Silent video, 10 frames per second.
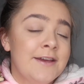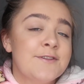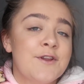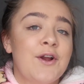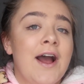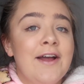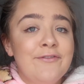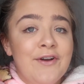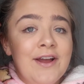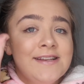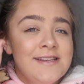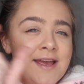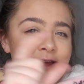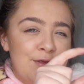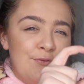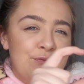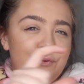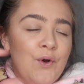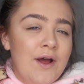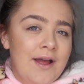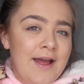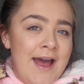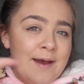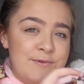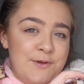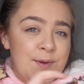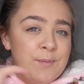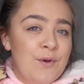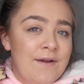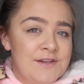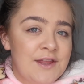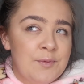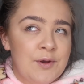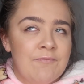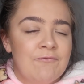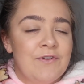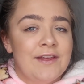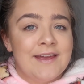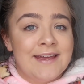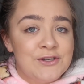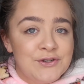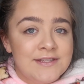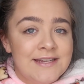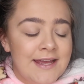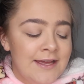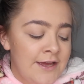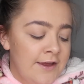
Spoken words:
So I find the 4 apps that people have down the bottom really interesting.